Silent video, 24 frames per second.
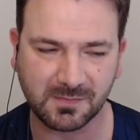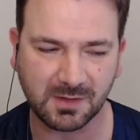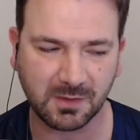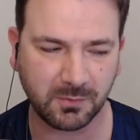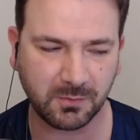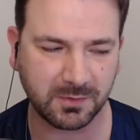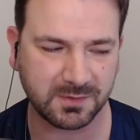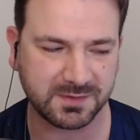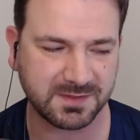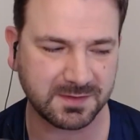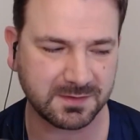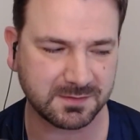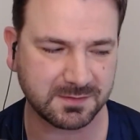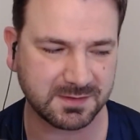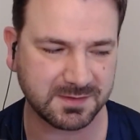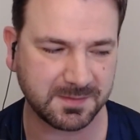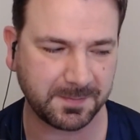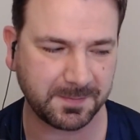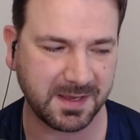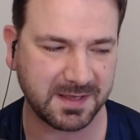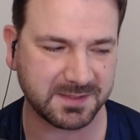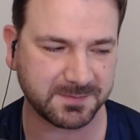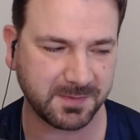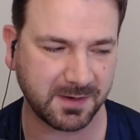Well, to
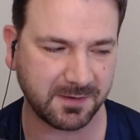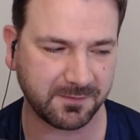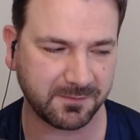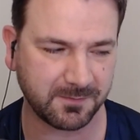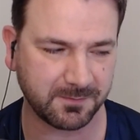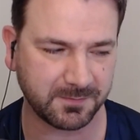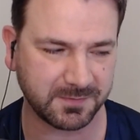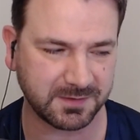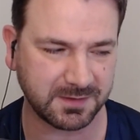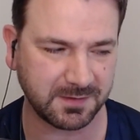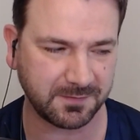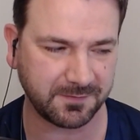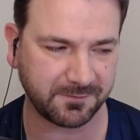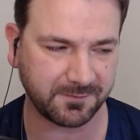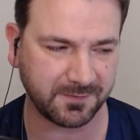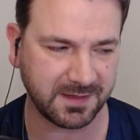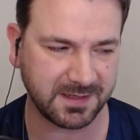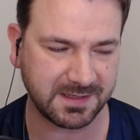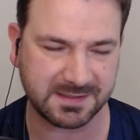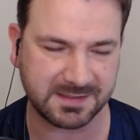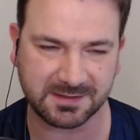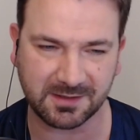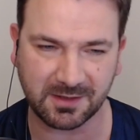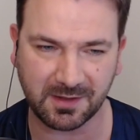bounce back from
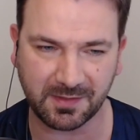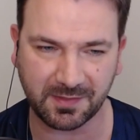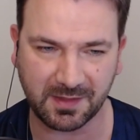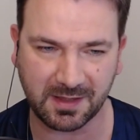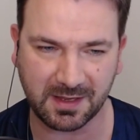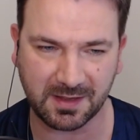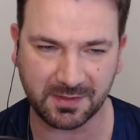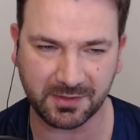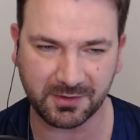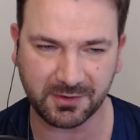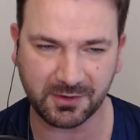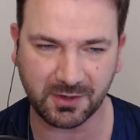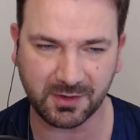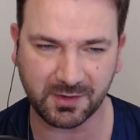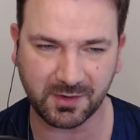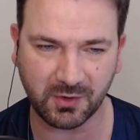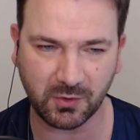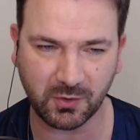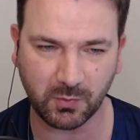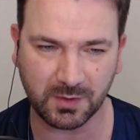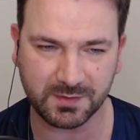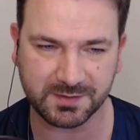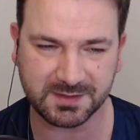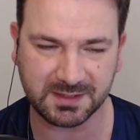defeats like that, the 9-0
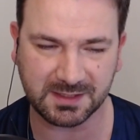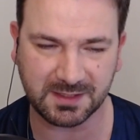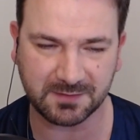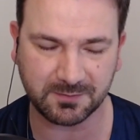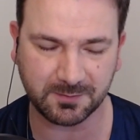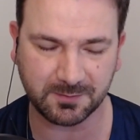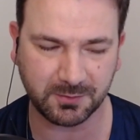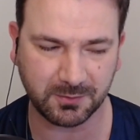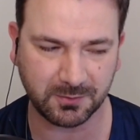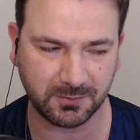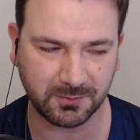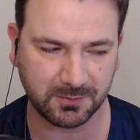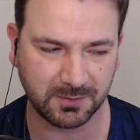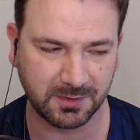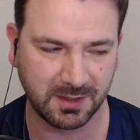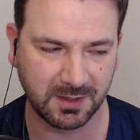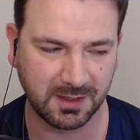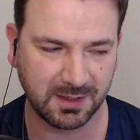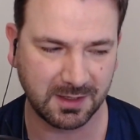one to Liverpool,